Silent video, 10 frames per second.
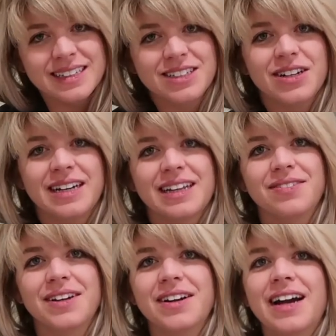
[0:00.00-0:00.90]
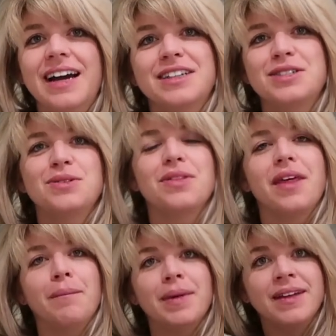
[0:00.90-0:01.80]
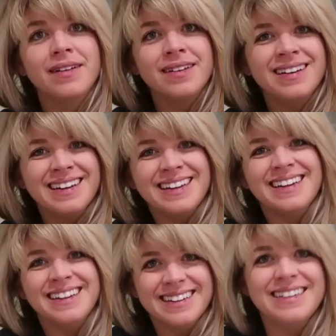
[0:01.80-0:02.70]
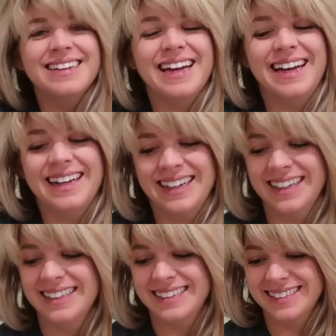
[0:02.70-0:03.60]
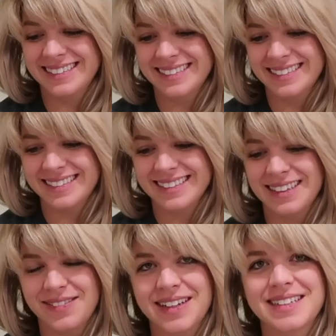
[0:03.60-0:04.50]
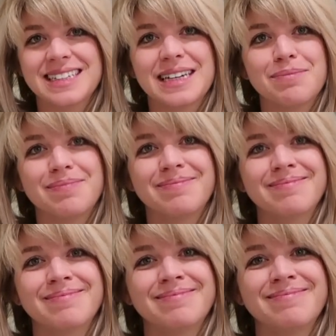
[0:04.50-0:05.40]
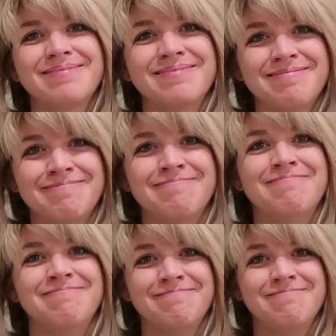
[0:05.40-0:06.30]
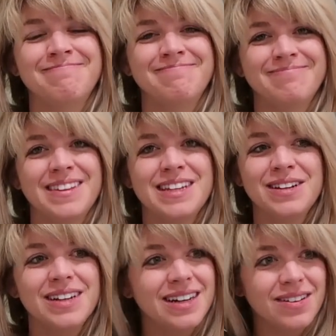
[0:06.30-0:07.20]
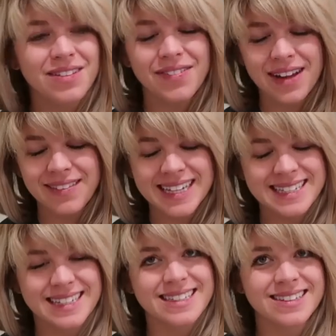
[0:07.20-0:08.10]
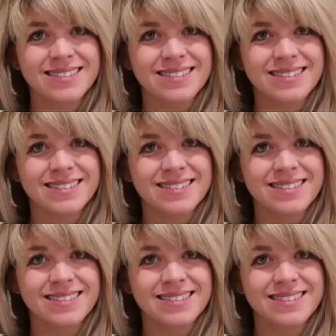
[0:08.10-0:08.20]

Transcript: to try to like figure out how to soothe them. Mm-hmm. And you fell asleep. And I fell asleep. Mm-hmm. And then you didn't know the five S's.